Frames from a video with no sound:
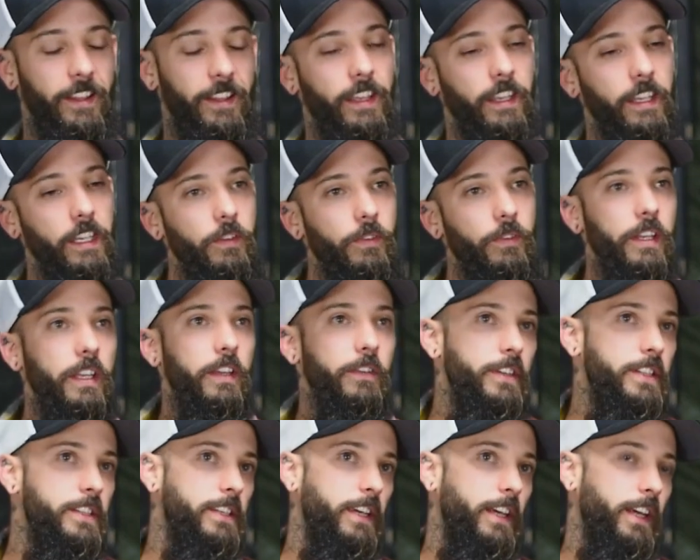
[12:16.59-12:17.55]
Like, even
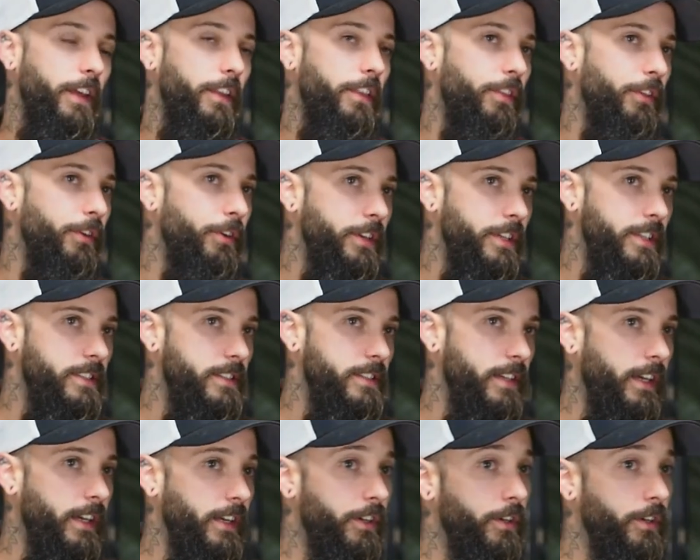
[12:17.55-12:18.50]
if it's like a
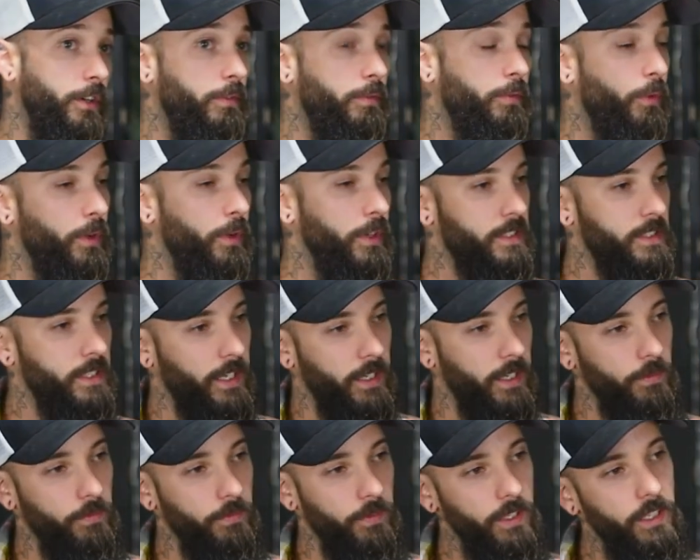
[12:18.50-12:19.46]
30-second or a
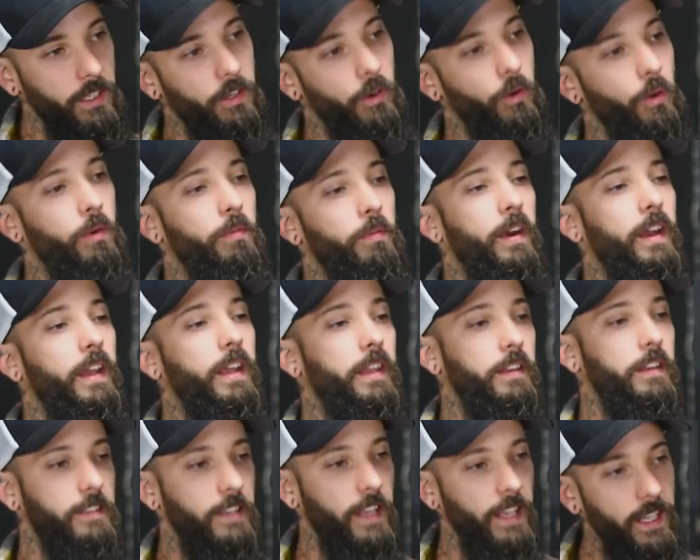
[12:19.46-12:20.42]
40-second video, if I
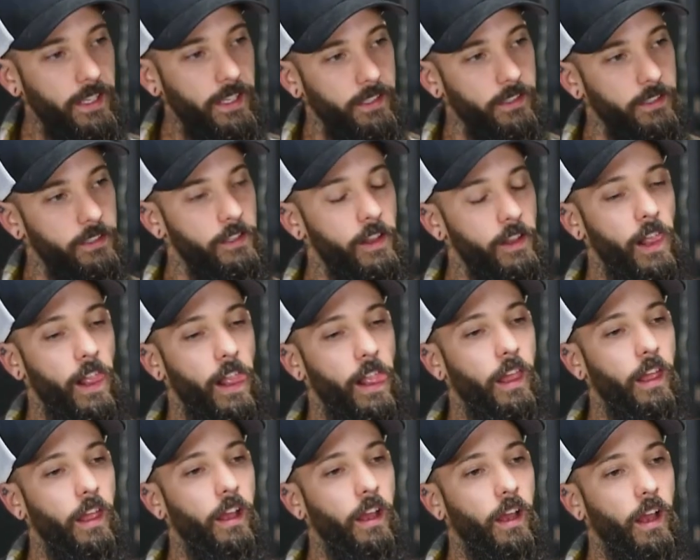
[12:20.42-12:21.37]
can take it,
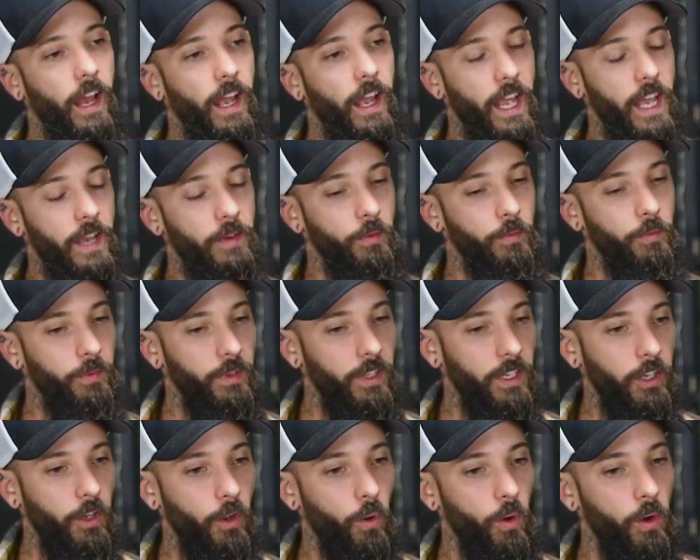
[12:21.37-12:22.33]
I have a
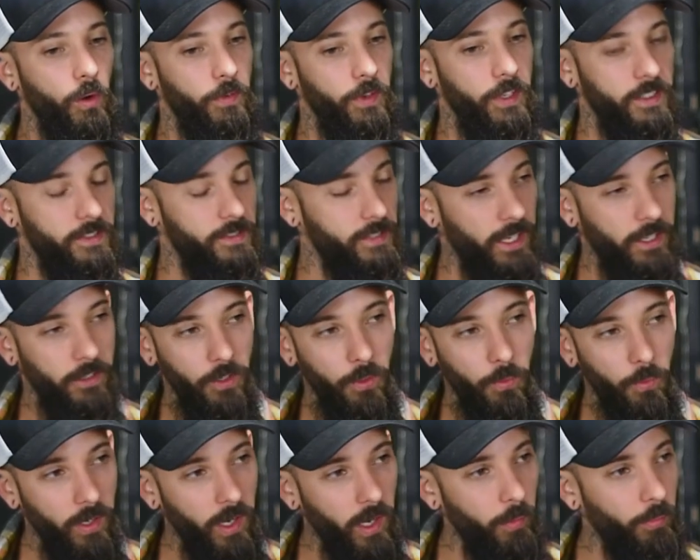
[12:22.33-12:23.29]
video of exactly
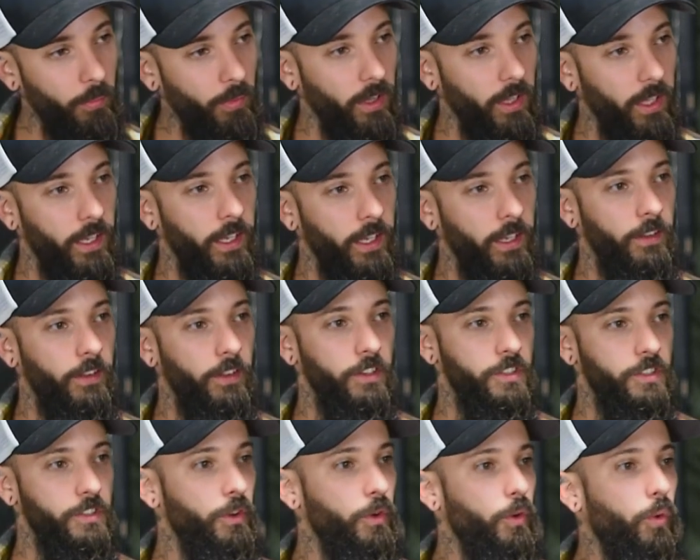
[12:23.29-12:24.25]
what I played.
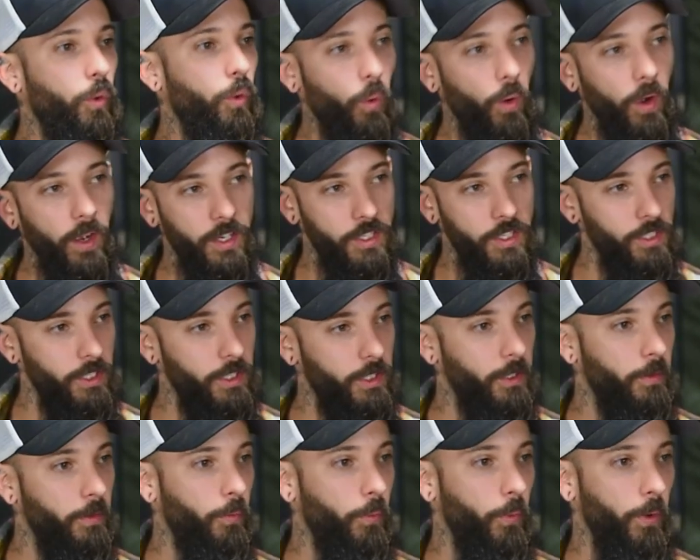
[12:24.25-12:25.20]
There's no
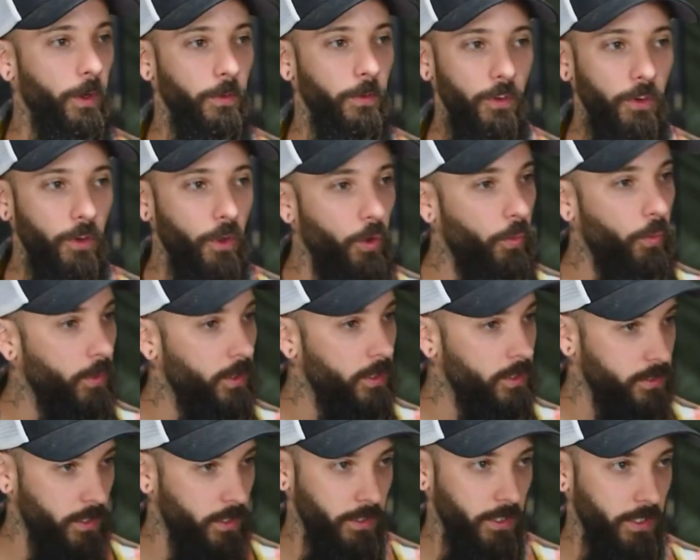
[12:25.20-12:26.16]
question of where the note
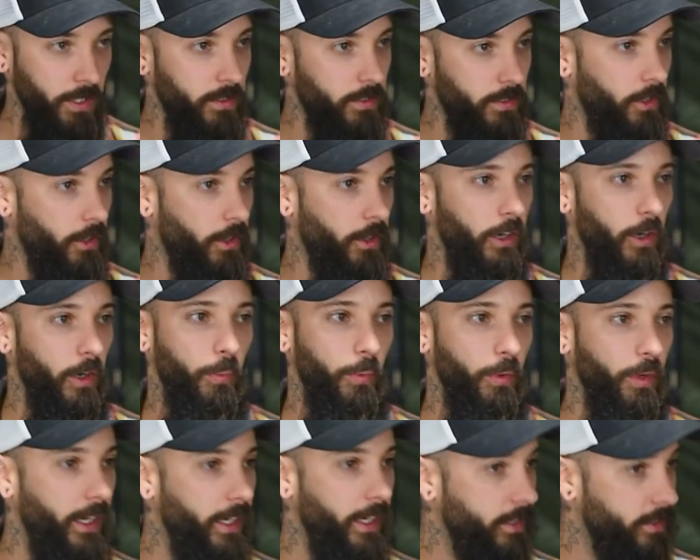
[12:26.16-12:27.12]
was on the guitar. I'll
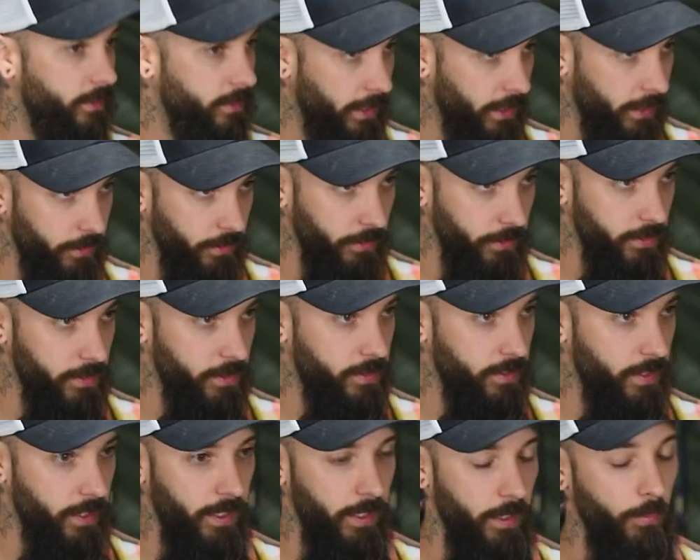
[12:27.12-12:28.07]
play it exactly the
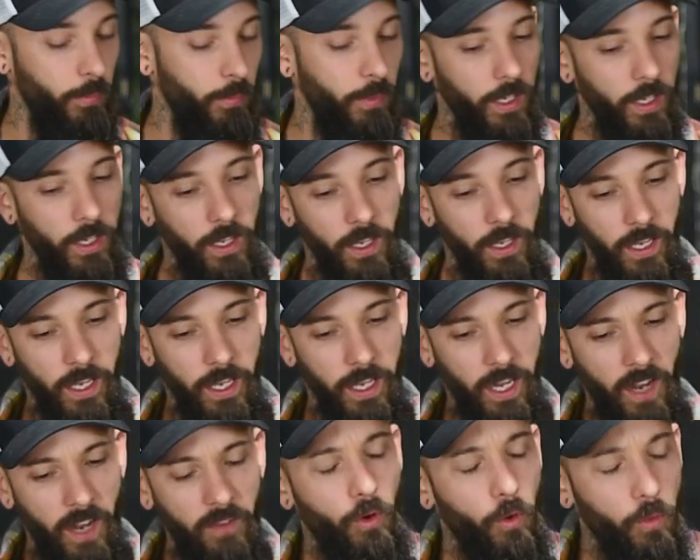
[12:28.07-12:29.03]
same.
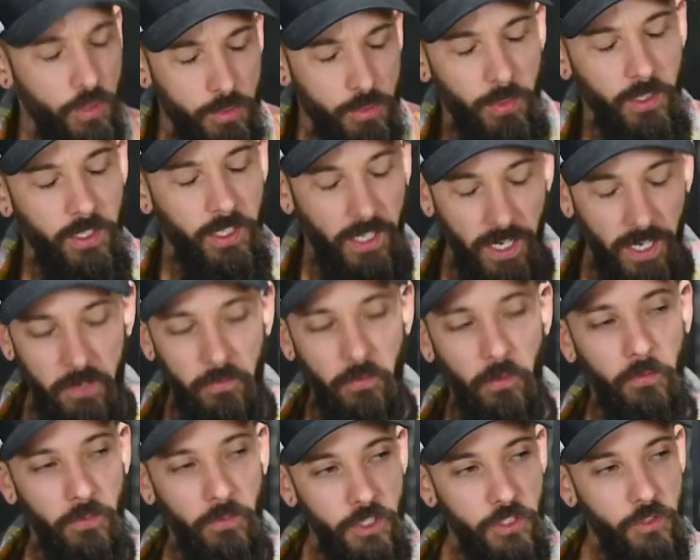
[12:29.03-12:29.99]
And I've always been kind
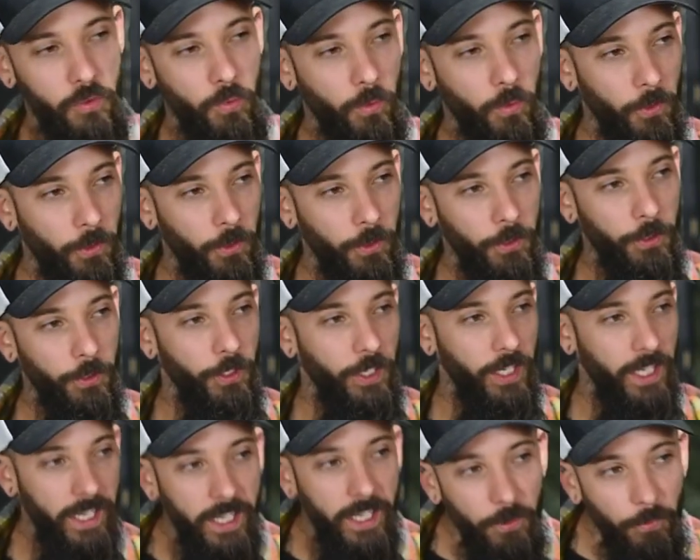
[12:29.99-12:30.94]
of a visual learner
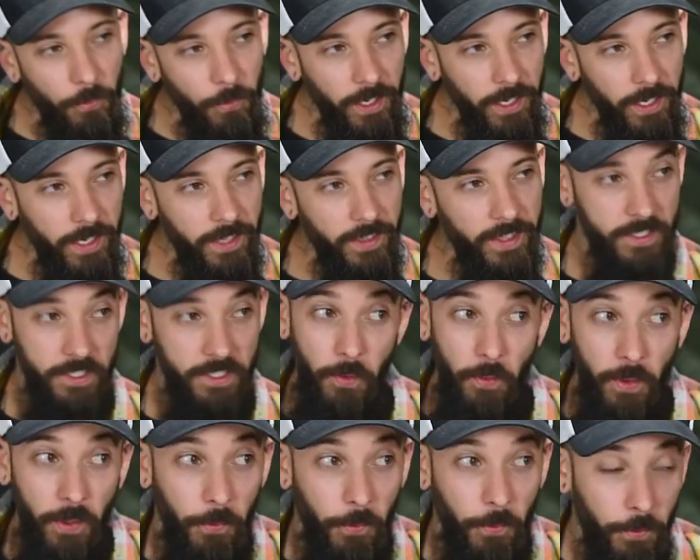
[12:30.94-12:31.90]
anyway. That's
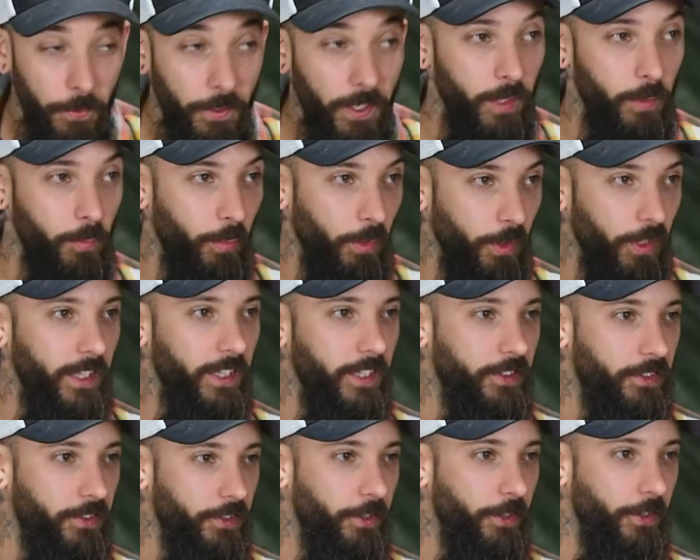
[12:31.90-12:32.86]
how I learned how to play
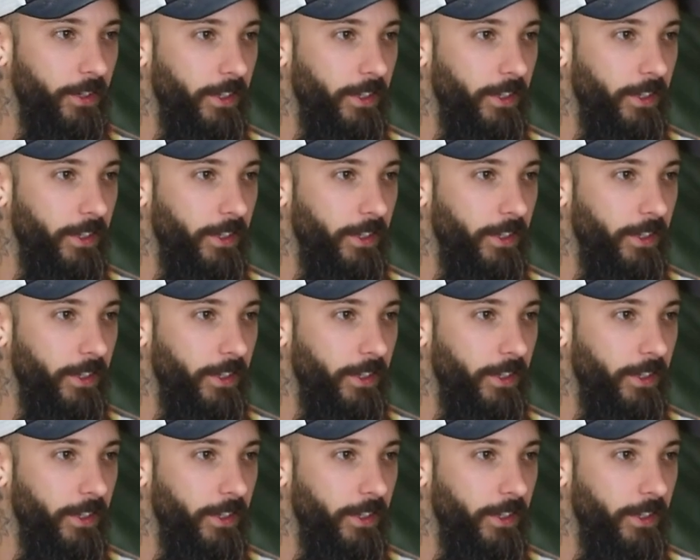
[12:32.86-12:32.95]
guitar.